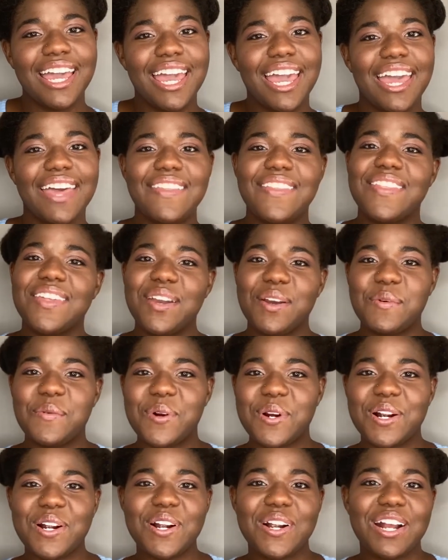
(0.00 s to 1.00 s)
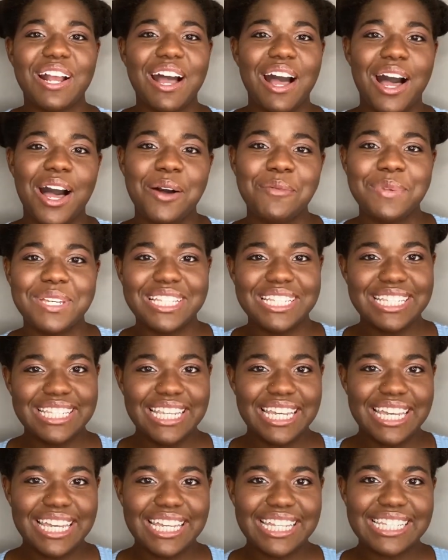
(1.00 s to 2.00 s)
and there were common
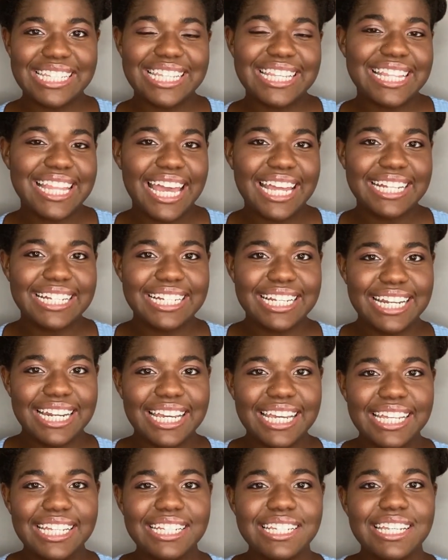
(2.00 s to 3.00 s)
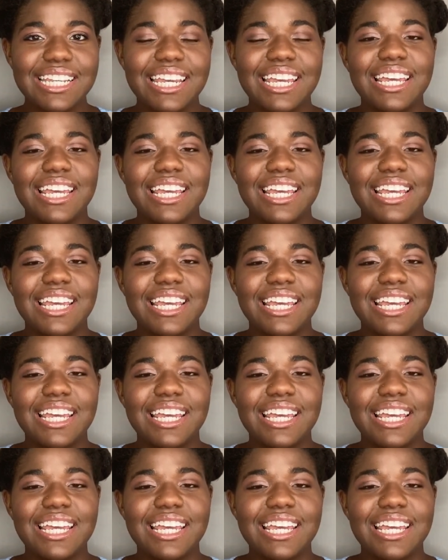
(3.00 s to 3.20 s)
scenes that didn't.